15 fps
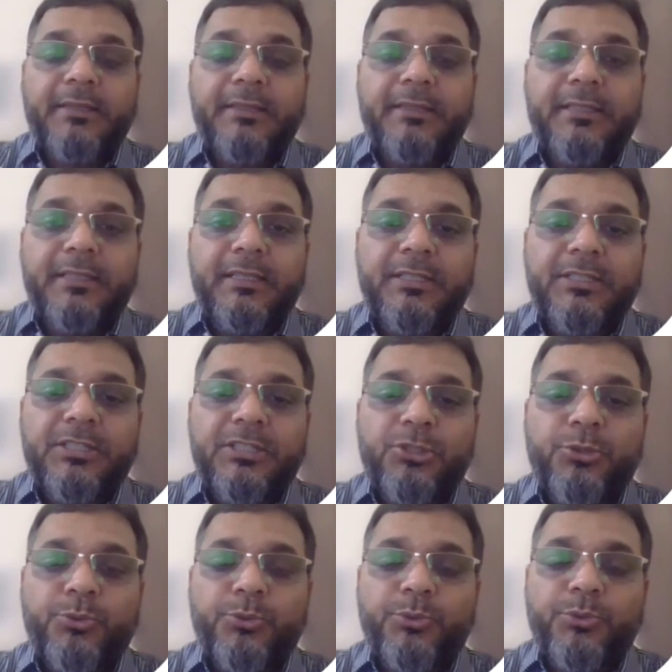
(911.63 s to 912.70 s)
these
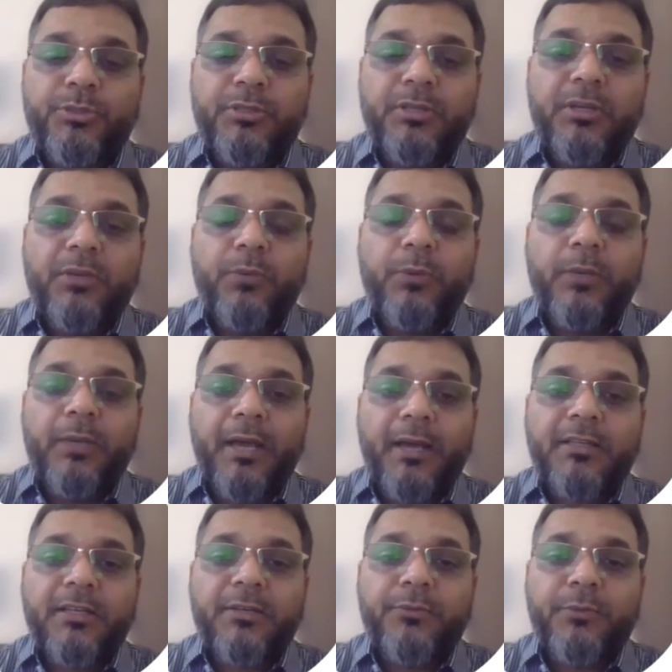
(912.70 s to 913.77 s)
issues will
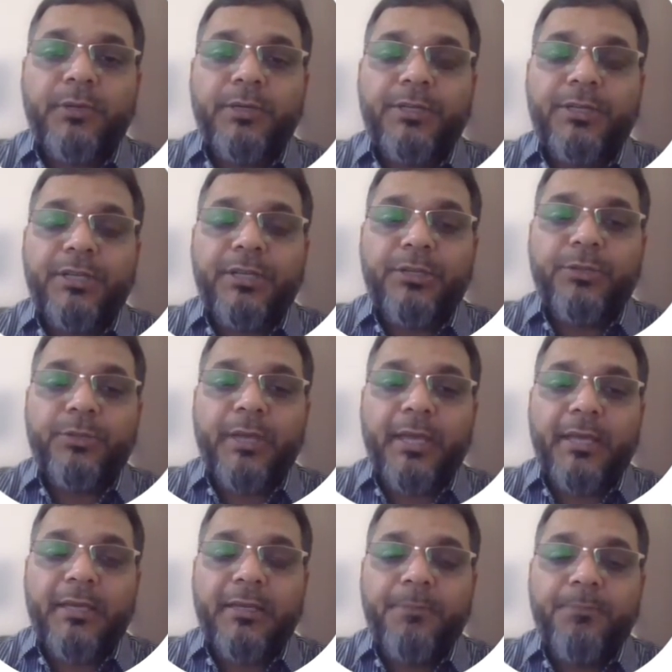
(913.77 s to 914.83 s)
not convert into
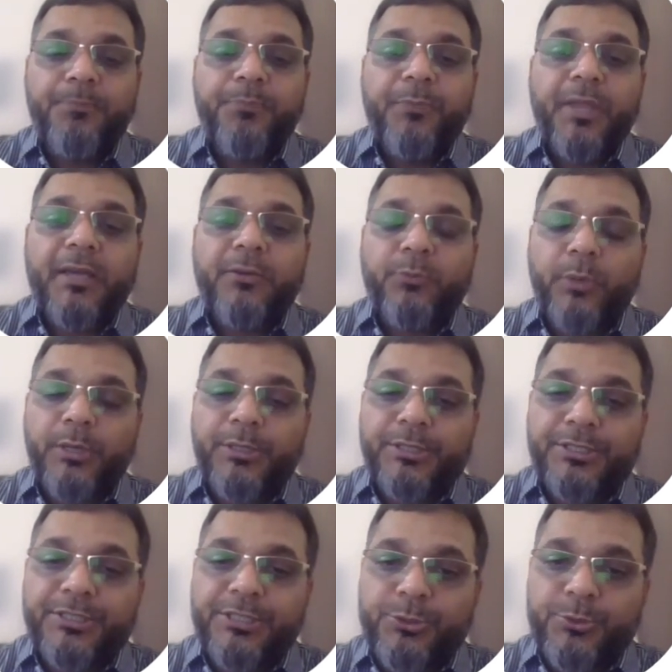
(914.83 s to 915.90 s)
any
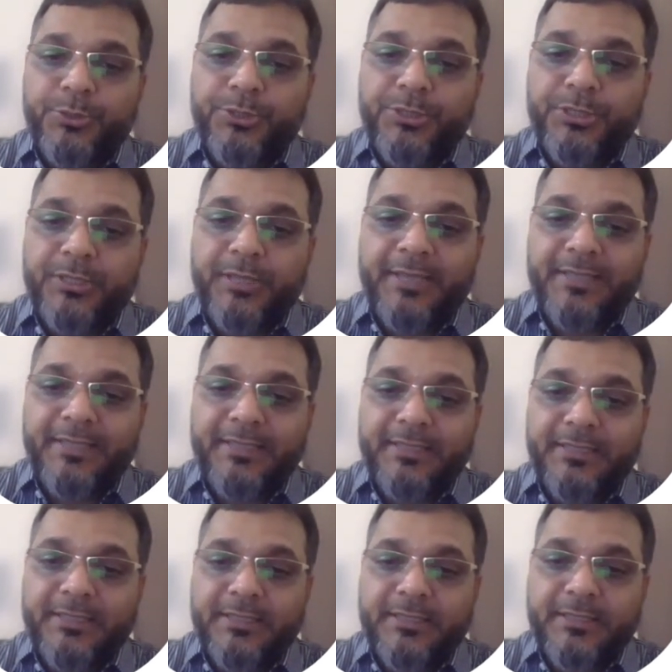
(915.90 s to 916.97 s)
unwanted situation, as I
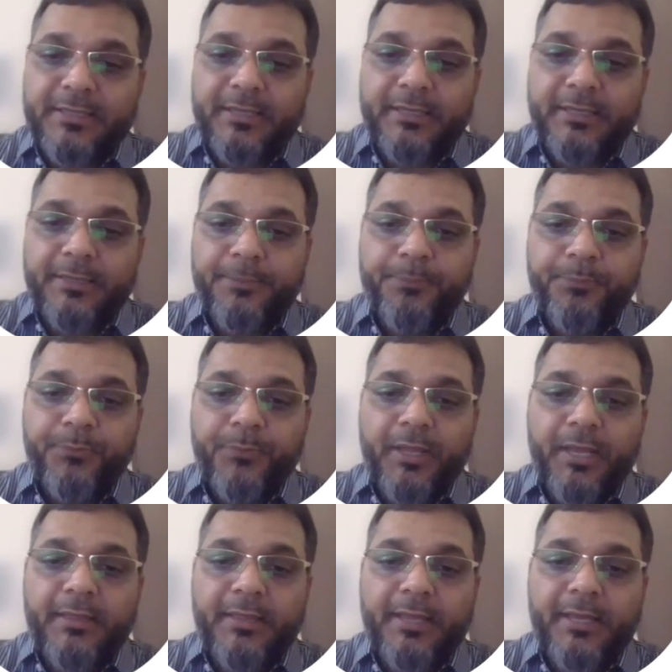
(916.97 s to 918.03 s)
discussed earlier.
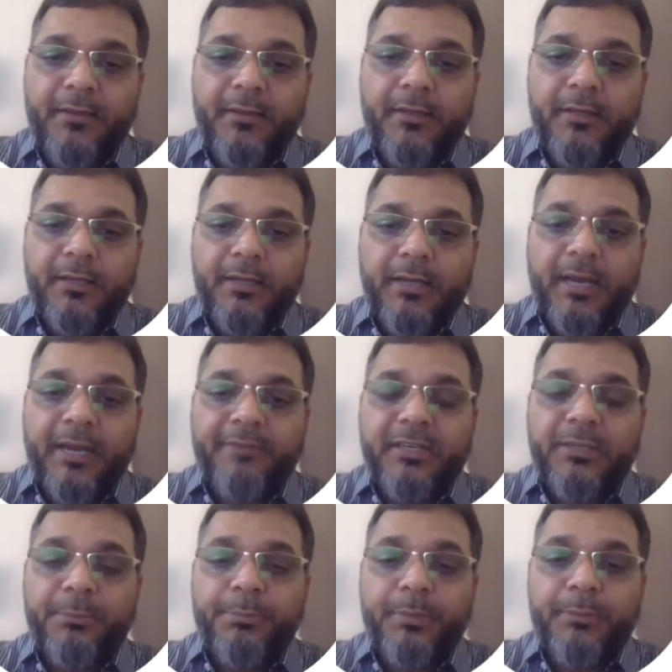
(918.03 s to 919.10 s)
And then I
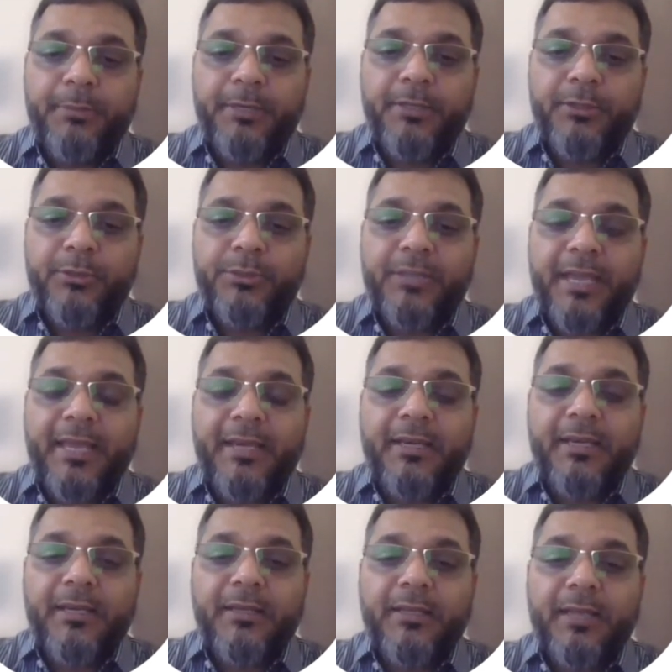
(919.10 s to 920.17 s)
will implement those, and
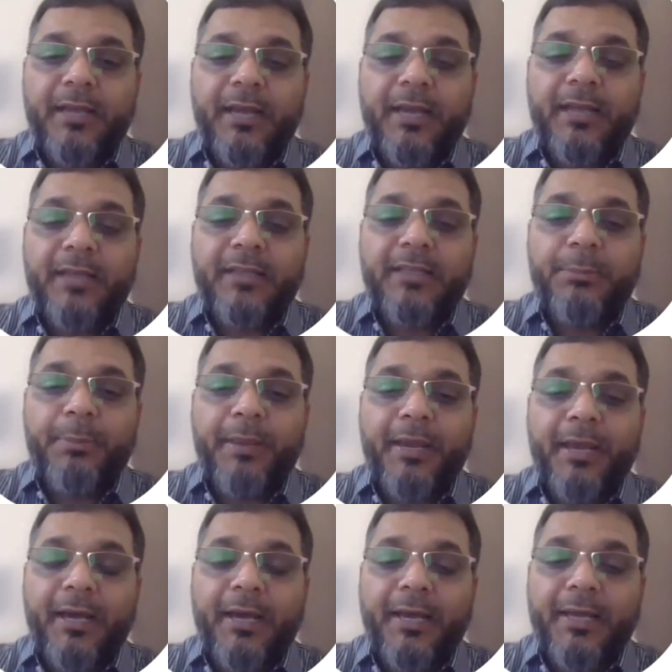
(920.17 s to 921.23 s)
then I'll keep an
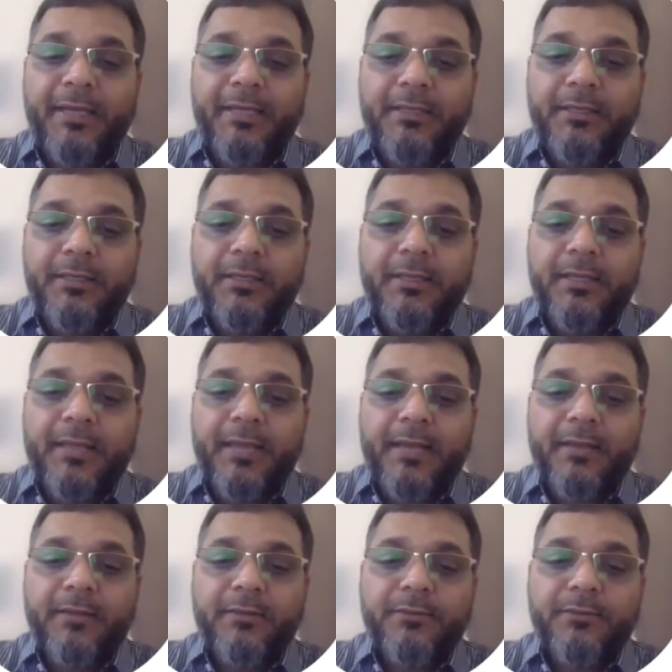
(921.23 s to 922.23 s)
eye that